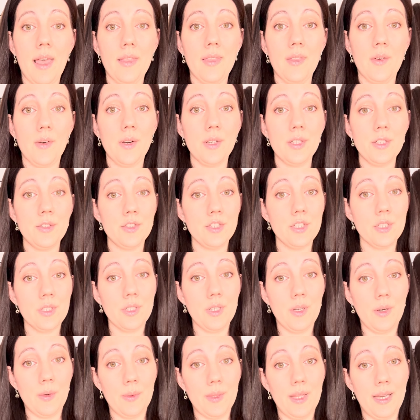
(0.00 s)
thought you should
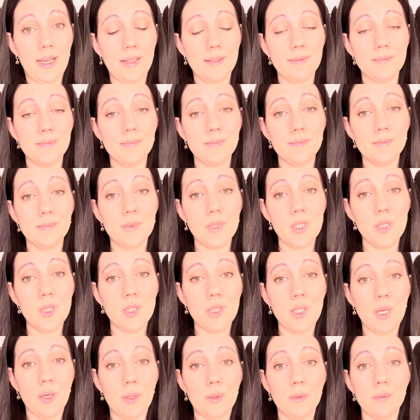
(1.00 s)
know that.
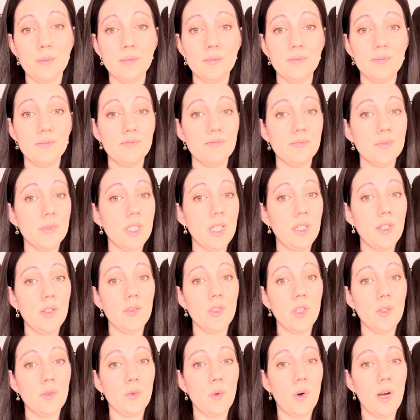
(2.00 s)
So
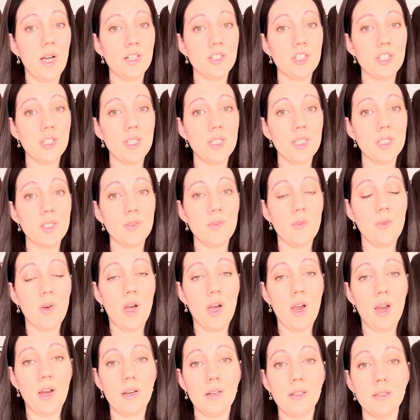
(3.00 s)
if you've watched this
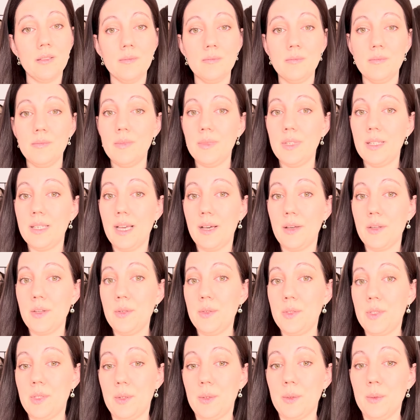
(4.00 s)
far, now you
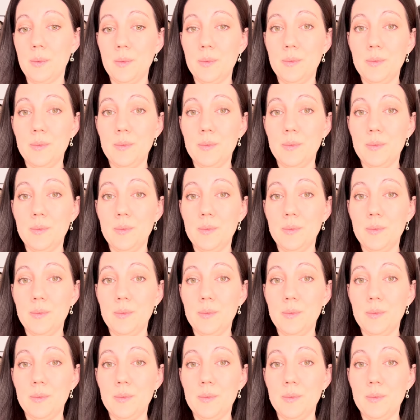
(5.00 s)
do.